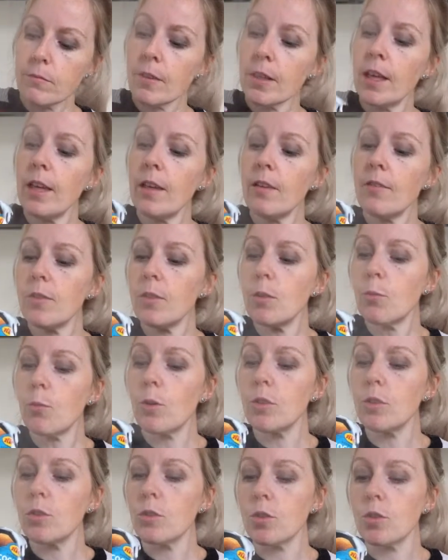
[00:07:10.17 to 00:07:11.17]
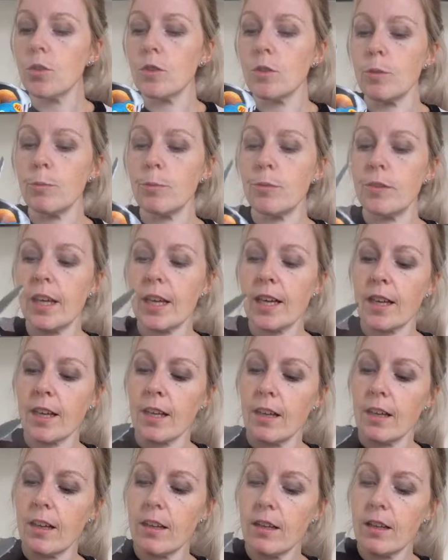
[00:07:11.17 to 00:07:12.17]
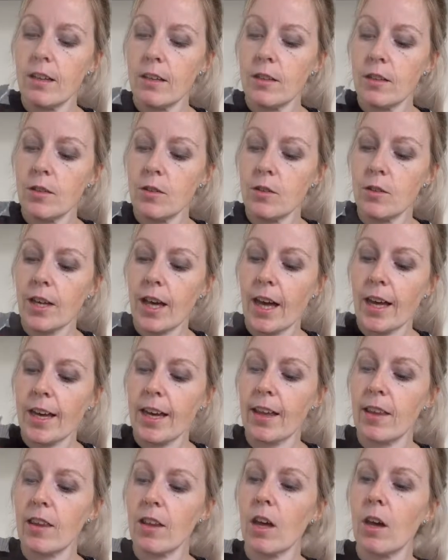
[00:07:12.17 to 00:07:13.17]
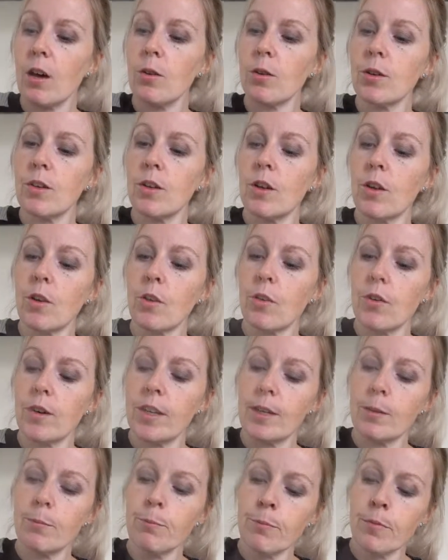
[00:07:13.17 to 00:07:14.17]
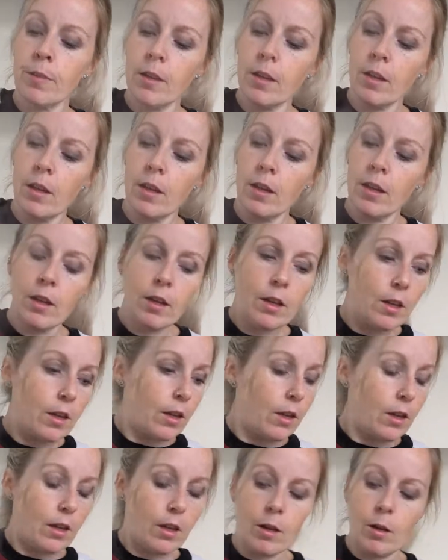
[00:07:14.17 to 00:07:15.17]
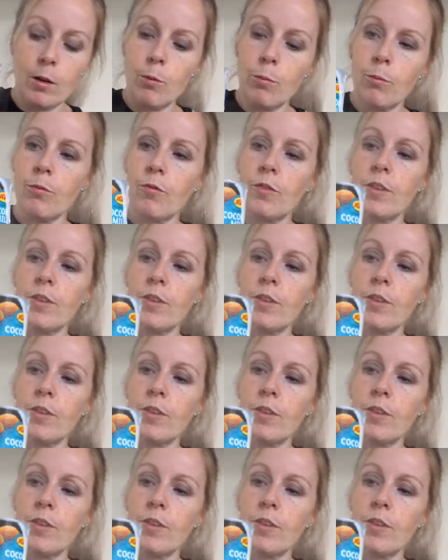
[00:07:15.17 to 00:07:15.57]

If you want your soup thicker, you can get the coconut cream. For